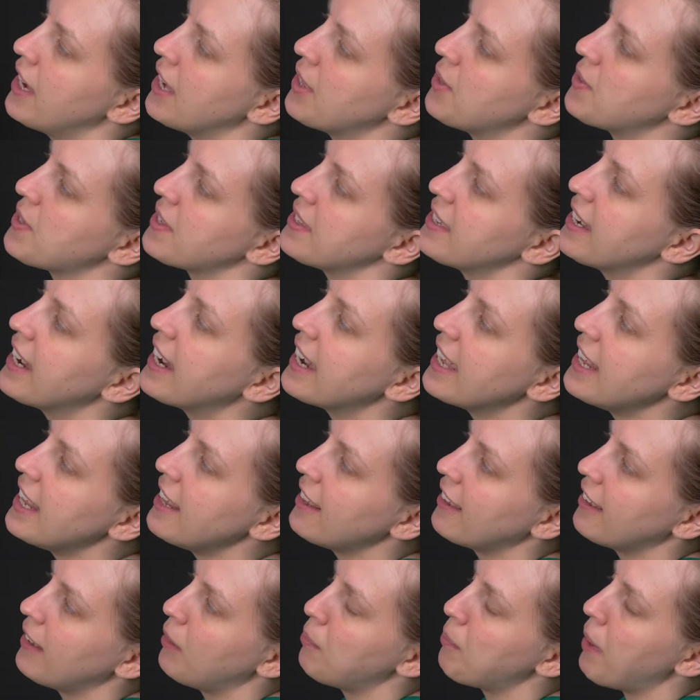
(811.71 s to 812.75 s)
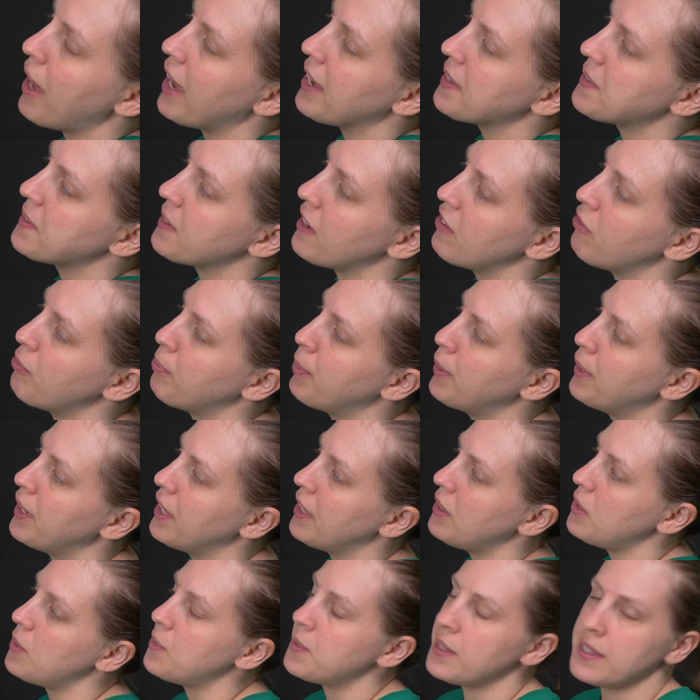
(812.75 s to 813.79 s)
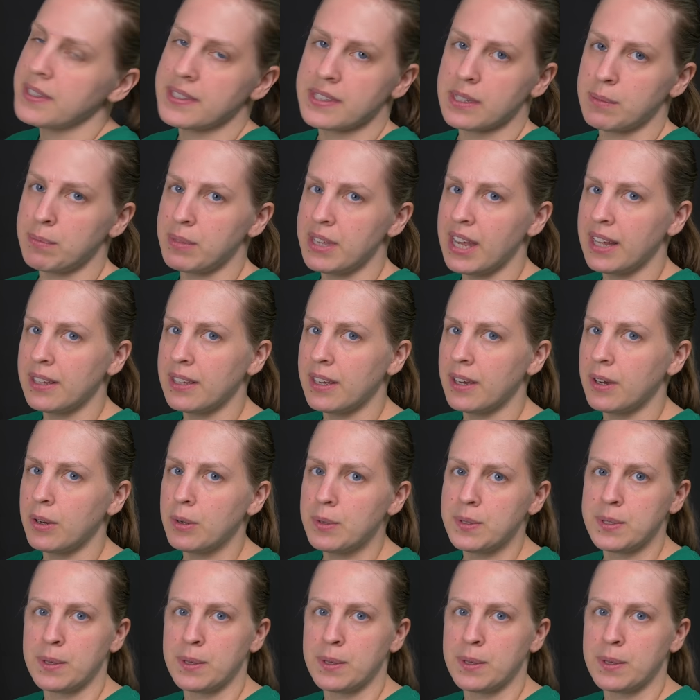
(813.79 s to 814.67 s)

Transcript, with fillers: There's a tiny little mast I've put in using some yellow,